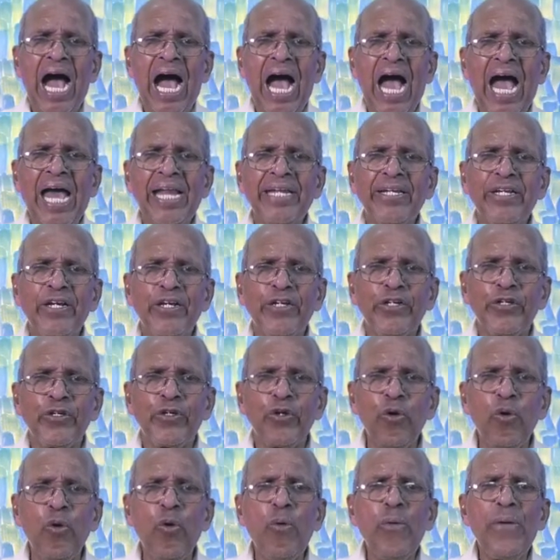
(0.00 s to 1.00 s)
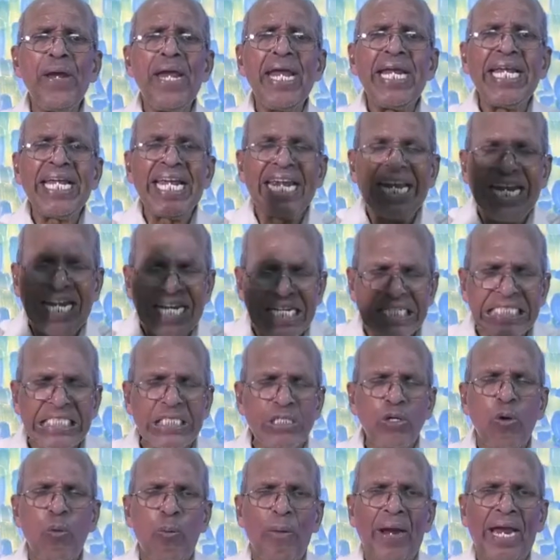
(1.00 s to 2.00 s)
and doing
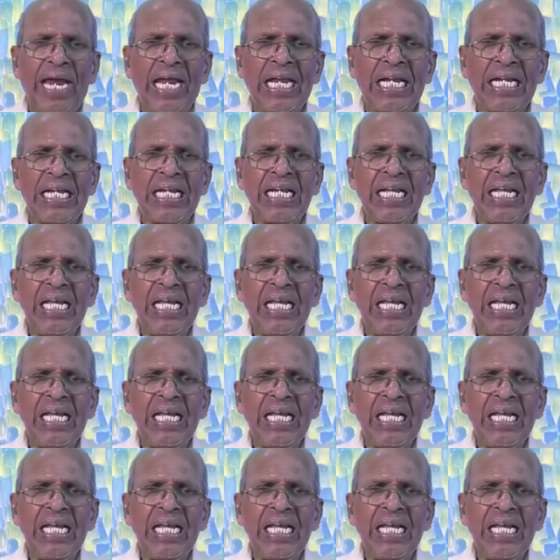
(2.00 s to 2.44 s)
His will